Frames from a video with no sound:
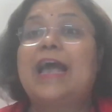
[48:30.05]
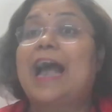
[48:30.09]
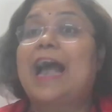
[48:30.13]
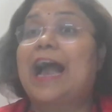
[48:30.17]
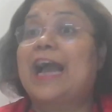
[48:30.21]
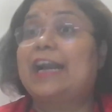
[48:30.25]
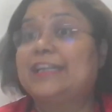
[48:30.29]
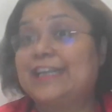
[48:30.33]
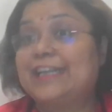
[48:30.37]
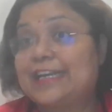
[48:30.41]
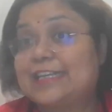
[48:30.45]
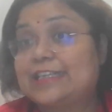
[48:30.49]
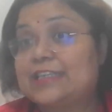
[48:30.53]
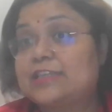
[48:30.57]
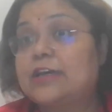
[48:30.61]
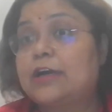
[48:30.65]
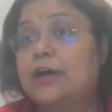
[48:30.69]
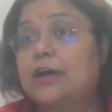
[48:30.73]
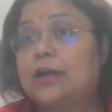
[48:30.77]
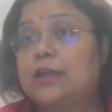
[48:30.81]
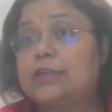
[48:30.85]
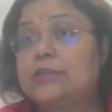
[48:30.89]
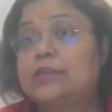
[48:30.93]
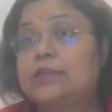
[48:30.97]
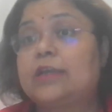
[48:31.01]
And yes,
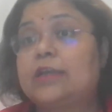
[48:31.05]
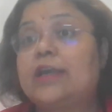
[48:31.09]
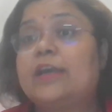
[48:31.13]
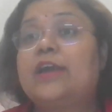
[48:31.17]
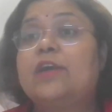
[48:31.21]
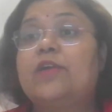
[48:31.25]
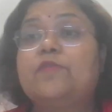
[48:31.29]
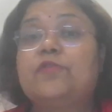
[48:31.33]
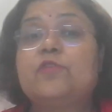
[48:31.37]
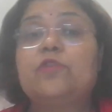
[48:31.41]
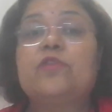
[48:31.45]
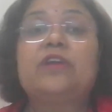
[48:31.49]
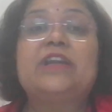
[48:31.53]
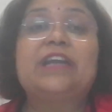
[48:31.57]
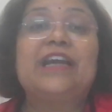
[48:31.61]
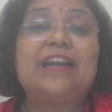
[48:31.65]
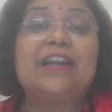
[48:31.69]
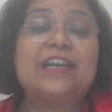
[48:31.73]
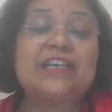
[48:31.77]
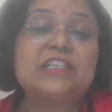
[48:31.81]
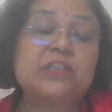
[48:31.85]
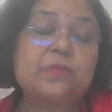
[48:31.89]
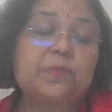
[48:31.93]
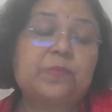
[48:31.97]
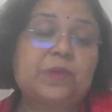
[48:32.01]
girls, if you
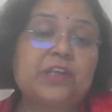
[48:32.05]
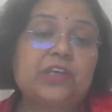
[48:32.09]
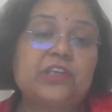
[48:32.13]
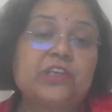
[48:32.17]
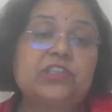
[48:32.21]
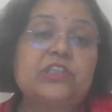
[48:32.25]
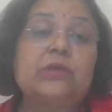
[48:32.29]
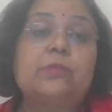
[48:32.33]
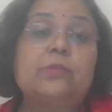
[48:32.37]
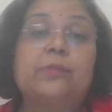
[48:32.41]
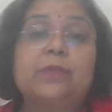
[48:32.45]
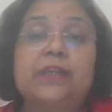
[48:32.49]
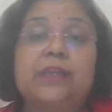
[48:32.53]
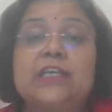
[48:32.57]
need inspiration,